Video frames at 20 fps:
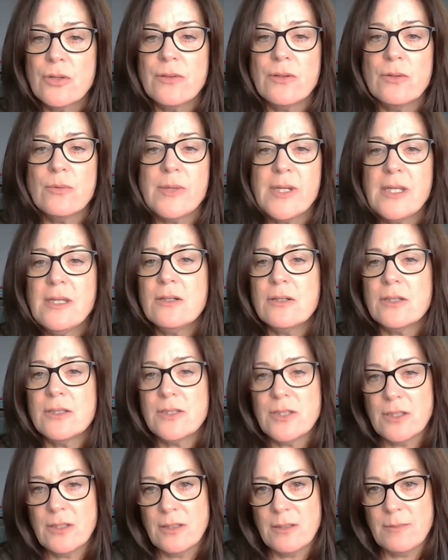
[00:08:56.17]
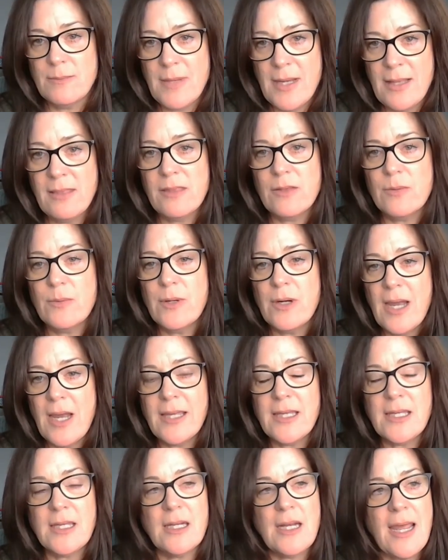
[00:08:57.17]
during the week or during the month where
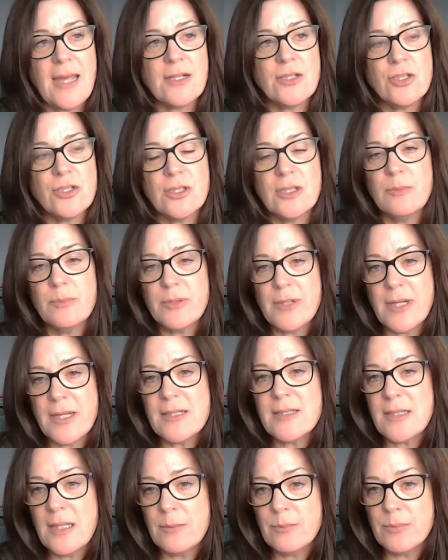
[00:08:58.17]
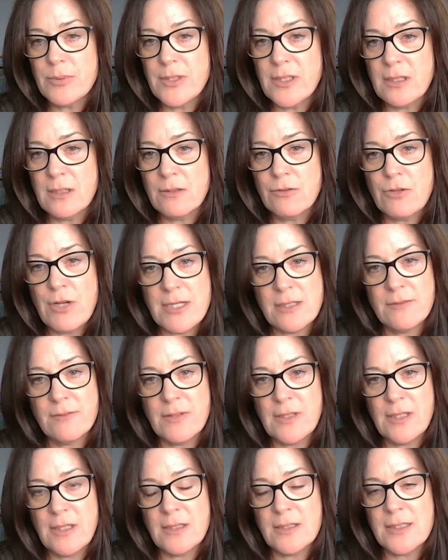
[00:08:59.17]
I can actually price that pretty
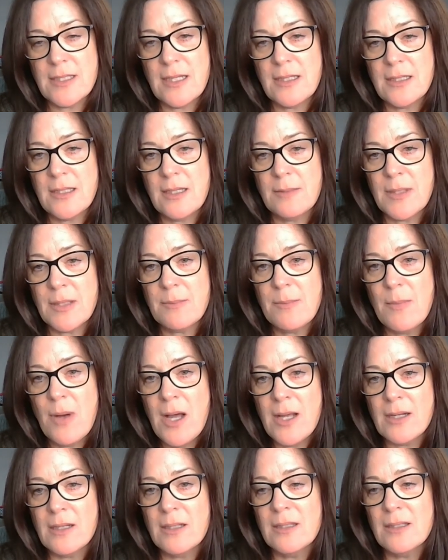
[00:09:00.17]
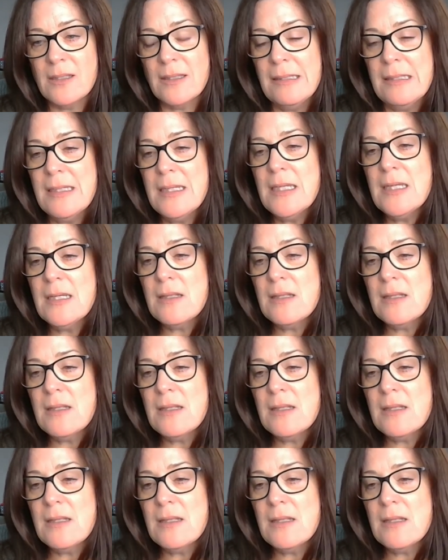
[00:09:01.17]
aggressively in a dynamic model.